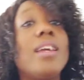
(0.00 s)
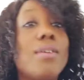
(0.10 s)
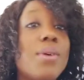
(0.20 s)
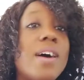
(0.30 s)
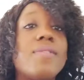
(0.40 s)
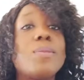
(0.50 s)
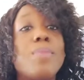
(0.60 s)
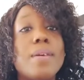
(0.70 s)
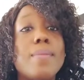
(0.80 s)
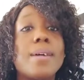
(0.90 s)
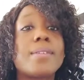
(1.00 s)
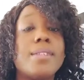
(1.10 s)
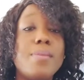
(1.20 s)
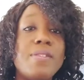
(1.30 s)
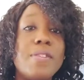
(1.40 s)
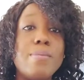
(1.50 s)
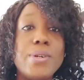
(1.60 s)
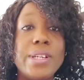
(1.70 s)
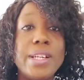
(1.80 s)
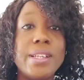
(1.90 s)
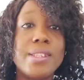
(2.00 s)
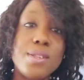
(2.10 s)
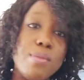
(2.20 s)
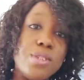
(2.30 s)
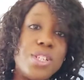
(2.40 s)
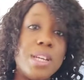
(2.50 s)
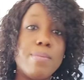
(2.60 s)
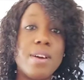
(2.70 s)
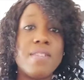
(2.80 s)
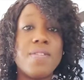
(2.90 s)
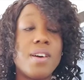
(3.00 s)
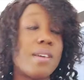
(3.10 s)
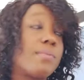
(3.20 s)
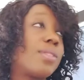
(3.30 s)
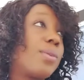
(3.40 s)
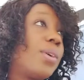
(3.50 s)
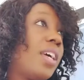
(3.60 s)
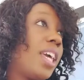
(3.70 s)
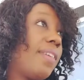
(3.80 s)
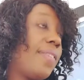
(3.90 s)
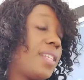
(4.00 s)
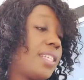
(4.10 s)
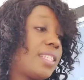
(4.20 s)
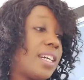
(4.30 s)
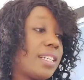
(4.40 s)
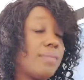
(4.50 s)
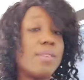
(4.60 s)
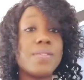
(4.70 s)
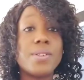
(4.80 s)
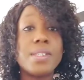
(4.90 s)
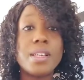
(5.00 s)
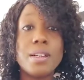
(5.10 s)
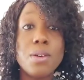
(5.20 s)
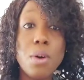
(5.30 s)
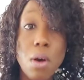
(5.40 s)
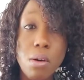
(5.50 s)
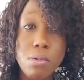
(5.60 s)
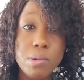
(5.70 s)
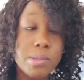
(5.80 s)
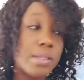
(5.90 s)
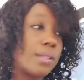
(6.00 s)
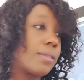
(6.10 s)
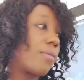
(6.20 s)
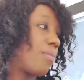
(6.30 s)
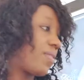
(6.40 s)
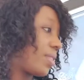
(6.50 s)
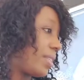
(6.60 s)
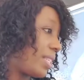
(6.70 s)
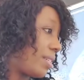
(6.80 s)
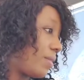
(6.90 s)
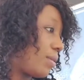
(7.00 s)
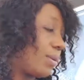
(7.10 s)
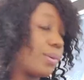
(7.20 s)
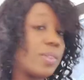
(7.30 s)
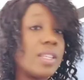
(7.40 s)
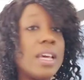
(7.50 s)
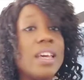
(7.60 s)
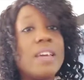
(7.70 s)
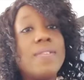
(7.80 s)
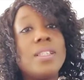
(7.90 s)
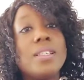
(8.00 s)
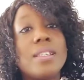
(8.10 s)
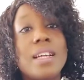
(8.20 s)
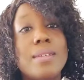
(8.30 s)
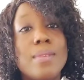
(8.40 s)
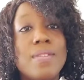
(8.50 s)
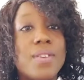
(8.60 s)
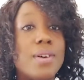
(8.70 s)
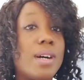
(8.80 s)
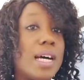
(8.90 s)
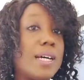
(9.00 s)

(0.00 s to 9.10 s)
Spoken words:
gonna have to pay back some of the money in some shape or form. So if it is that he must go sell the house, he must go sell the house. If it is that he must go